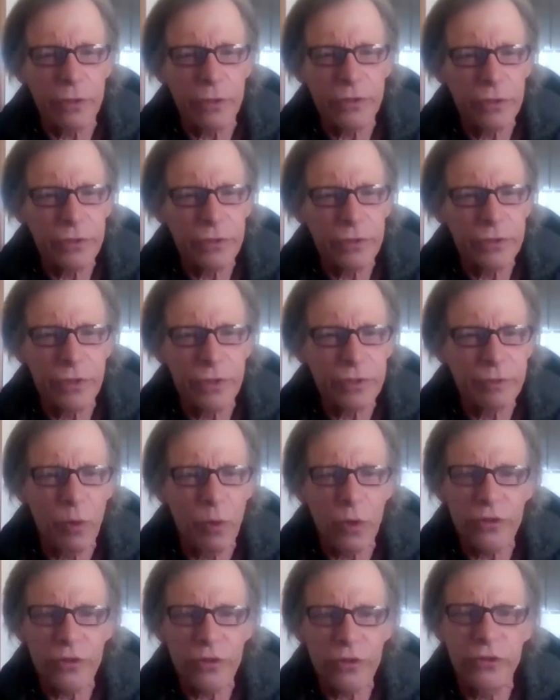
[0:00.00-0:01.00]
There's
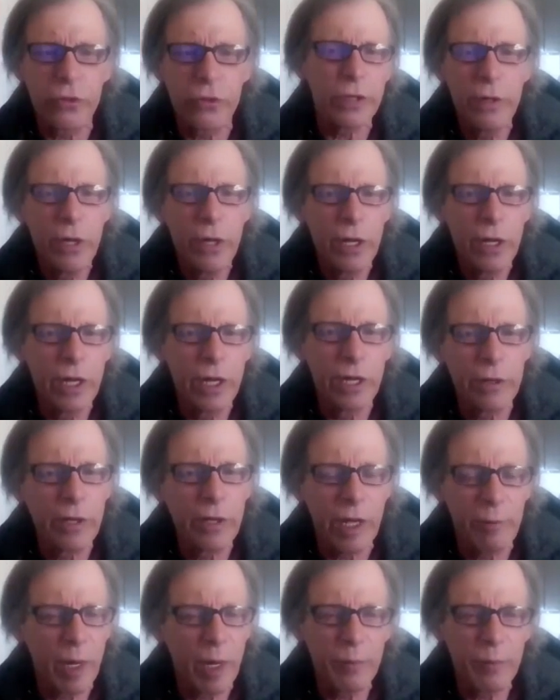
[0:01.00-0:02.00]
more to it
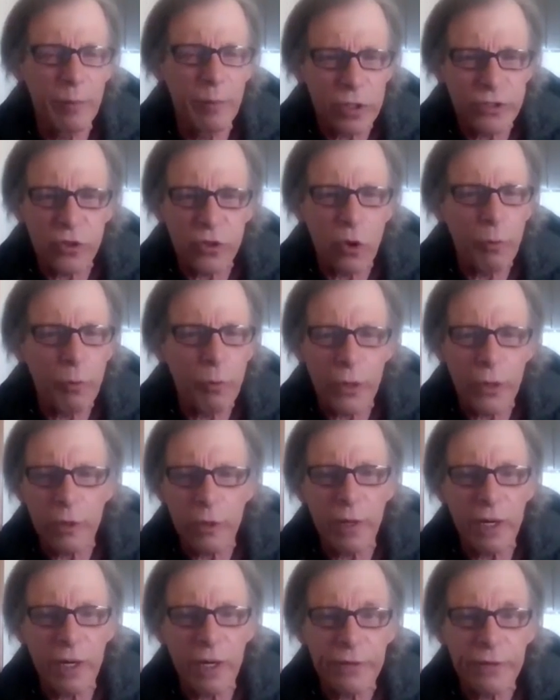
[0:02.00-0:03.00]
in my book, Soul Bear:
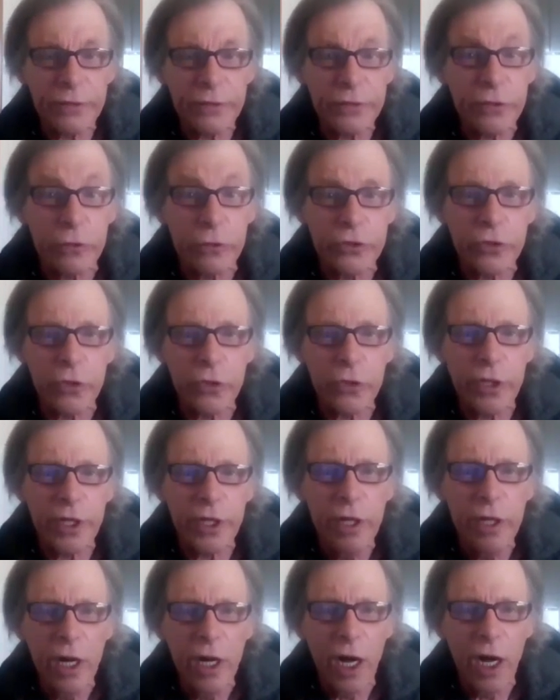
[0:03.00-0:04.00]
The Metaphysical
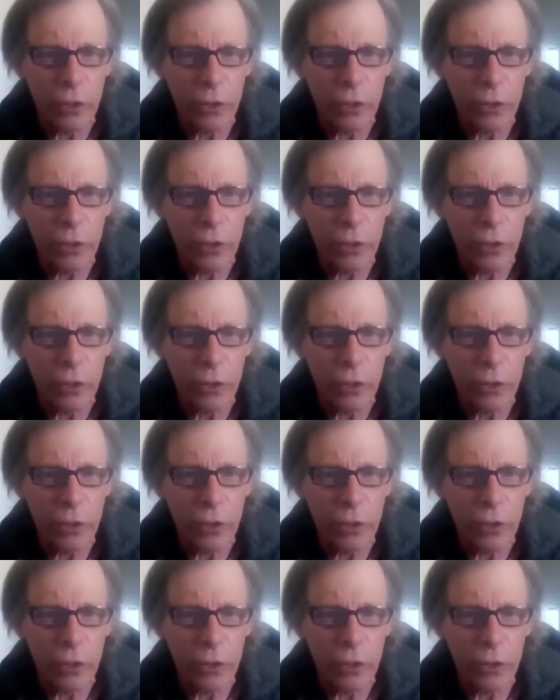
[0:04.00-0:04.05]
Journey.